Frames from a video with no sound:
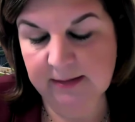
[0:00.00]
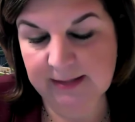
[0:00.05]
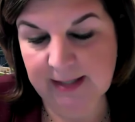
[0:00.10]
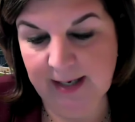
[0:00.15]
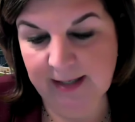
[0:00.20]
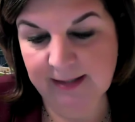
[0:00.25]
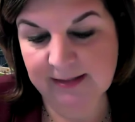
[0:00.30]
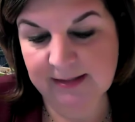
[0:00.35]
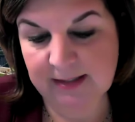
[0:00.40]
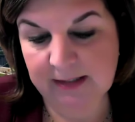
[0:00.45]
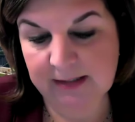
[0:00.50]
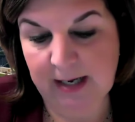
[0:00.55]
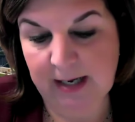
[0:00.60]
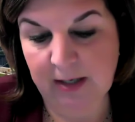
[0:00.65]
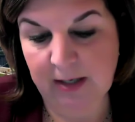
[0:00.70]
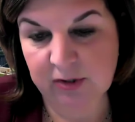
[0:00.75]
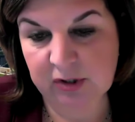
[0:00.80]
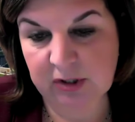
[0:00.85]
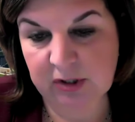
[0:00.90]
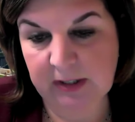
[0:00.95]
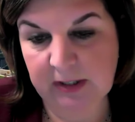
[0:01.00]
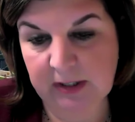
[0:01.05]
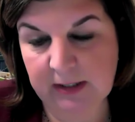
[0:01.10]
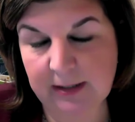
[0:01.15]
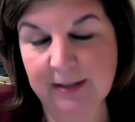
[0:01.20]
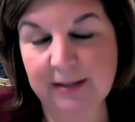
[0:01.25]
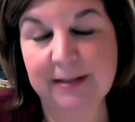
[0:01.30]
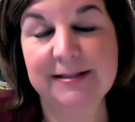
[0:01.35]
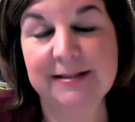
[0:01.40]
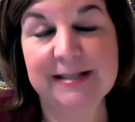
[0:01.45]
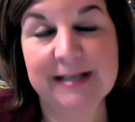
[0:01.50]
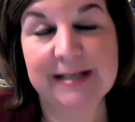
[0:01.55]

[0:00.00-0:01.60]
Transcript: Science, technology,